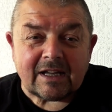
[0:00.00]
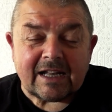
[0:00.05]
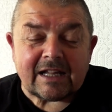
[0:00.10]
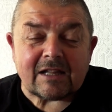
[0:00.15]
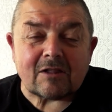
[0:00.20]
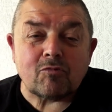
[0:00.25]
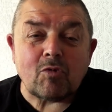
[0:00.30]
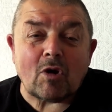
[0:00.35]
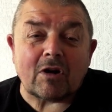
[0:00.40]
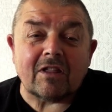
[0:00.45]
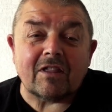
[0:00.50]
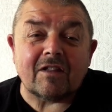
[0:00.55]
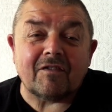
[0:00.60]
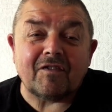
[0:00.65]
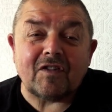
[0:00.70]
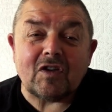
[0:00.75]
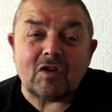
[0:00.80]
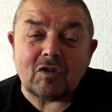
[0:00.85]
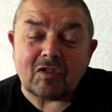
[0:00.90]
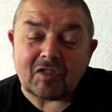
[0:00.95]
It's one of the
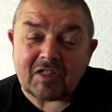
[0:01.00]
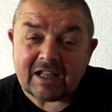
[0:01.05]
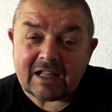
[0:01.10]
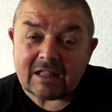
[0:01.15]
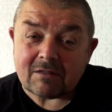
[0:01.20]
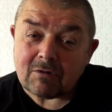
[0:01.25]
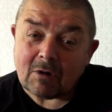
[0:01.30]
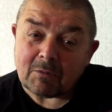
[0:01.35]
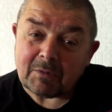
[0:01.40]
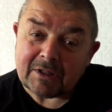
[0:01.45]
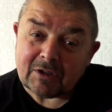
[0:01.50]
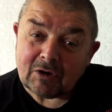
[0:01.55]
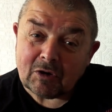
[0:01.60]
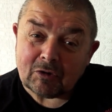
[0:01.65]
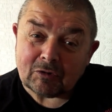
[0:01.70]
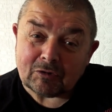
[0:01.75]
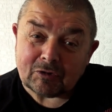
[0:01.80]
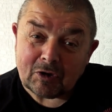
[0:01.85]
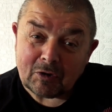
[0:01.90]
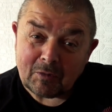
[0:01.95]
few things what we
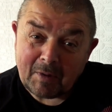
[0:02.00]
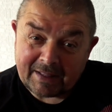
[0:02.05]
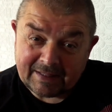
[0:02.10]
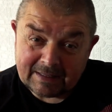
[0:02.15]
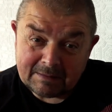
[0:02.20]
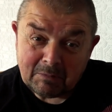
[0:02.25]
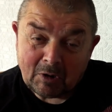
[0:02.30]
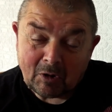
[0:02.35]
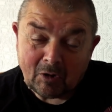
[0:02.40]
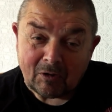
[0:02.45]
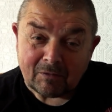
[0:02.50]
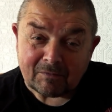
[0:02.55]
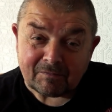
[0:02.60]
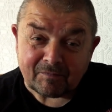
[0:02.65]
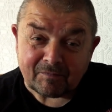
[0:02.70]
don't do anymore.